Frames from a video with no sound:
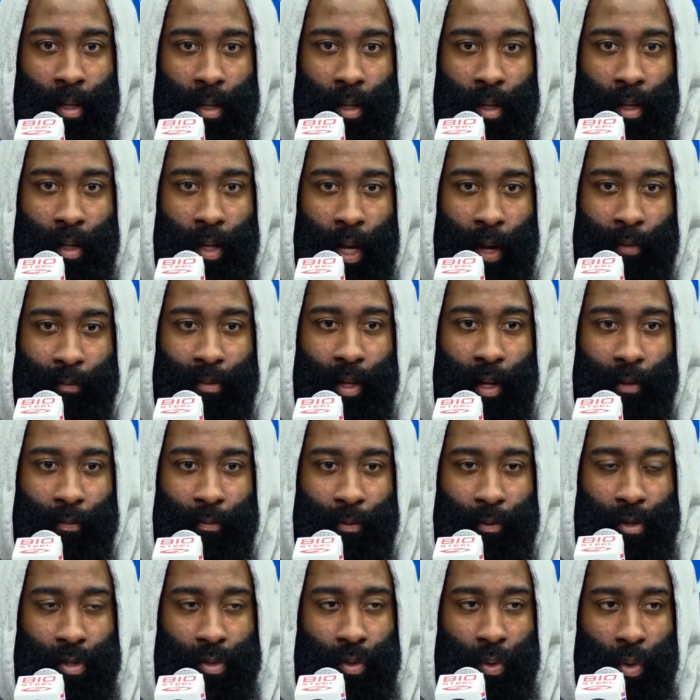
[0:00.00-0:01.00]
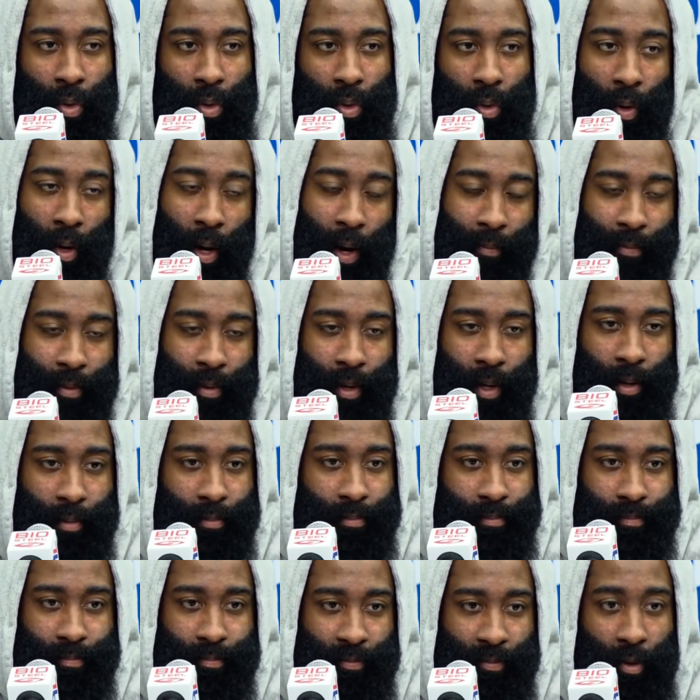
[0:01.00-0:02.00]
And after that first quarter, or after that
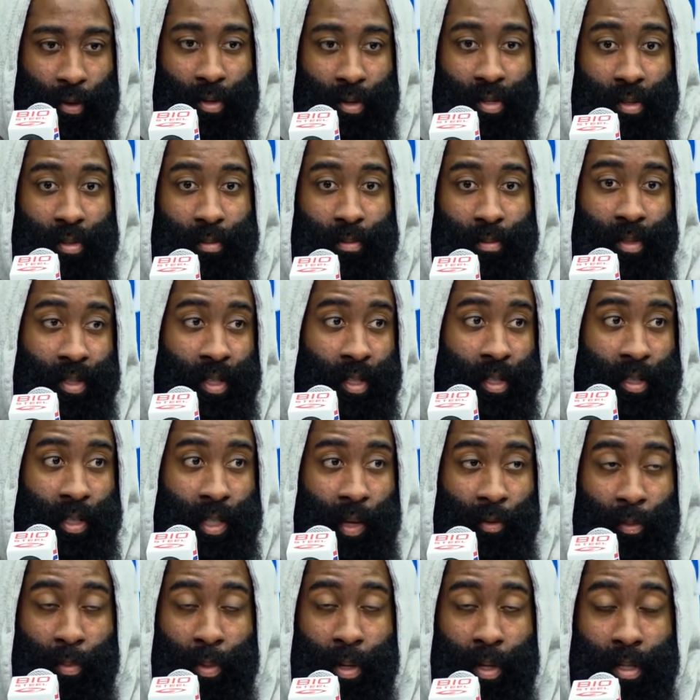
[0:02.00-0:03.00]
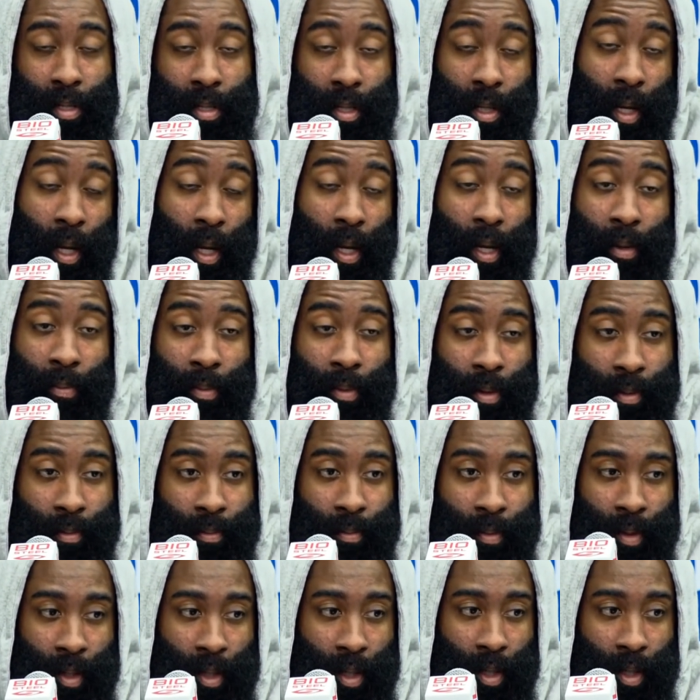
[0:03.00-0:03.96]
first 6-7 minutes of the game, and